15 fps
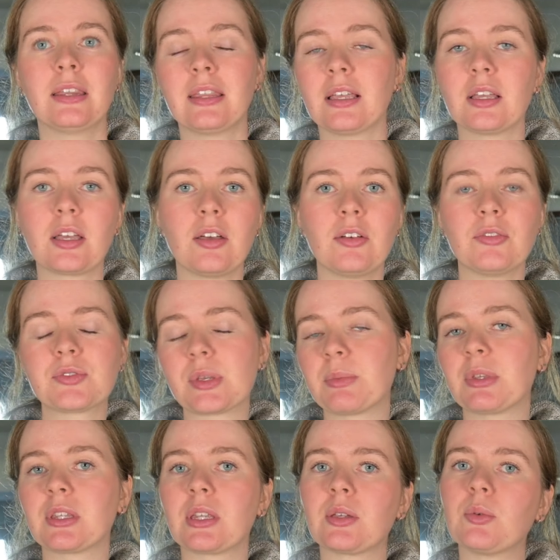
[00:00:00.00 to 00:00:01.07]
Think of
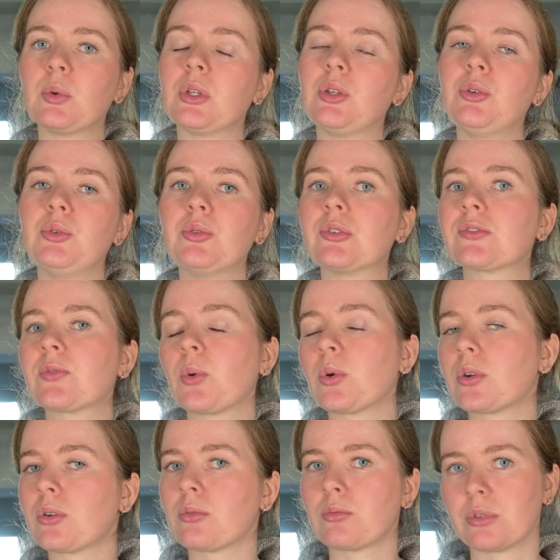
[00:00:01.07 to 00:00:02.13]
something that you would use
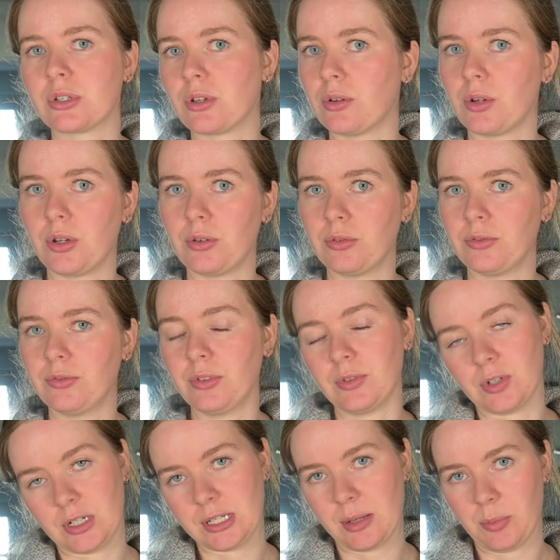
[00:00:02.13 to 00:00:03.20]
for risotto,
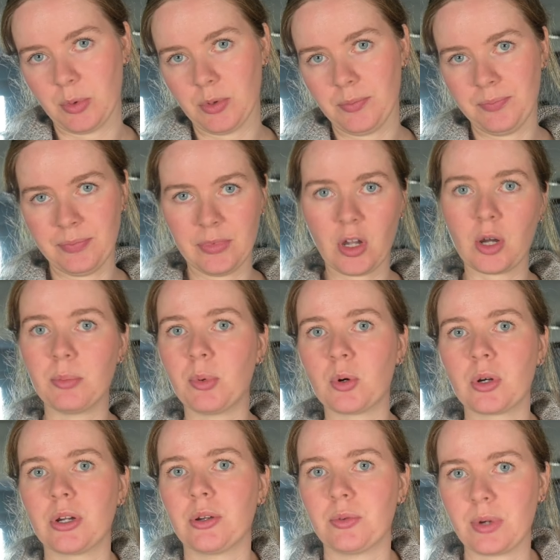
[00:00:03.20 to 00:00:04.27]
for example.
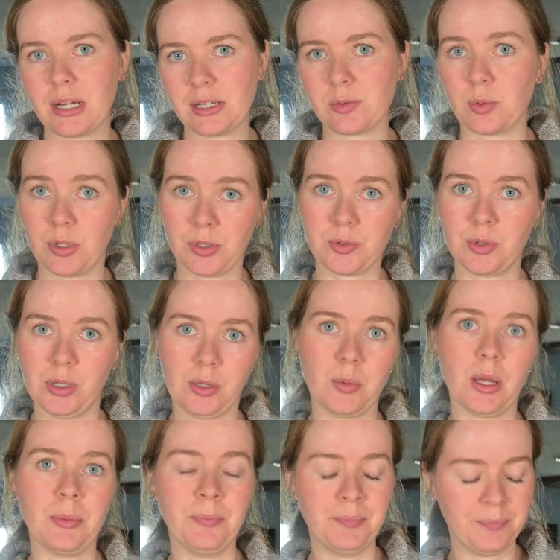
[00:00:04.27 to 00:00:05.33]
Arborio rice works really
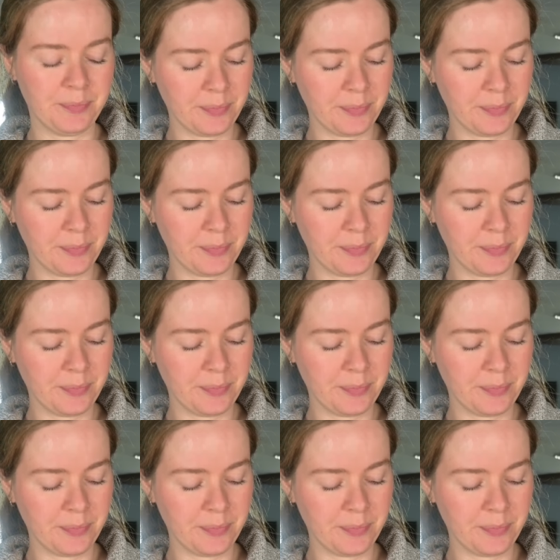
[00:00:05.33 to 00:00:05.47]
well.